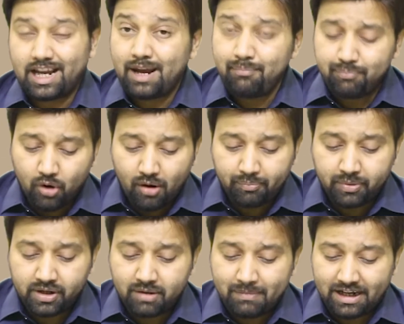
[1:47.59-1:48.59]

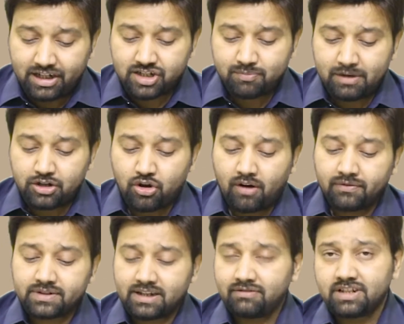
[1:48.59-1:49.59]
improper management of
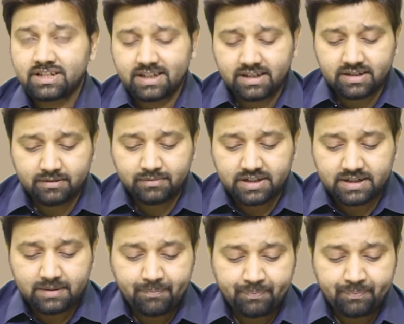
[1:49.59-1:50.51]
sewage systems,